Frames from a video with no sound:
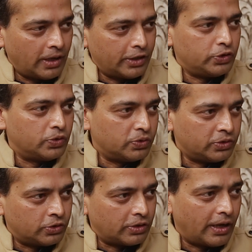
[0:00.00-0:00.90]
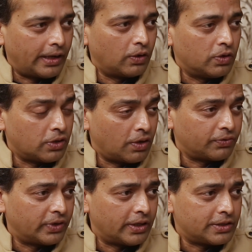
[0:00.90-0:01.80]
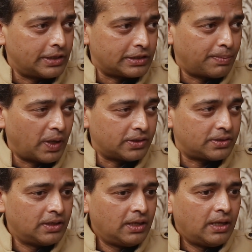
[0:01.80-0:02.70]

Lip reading: in June, July, and goes on for another 6 months.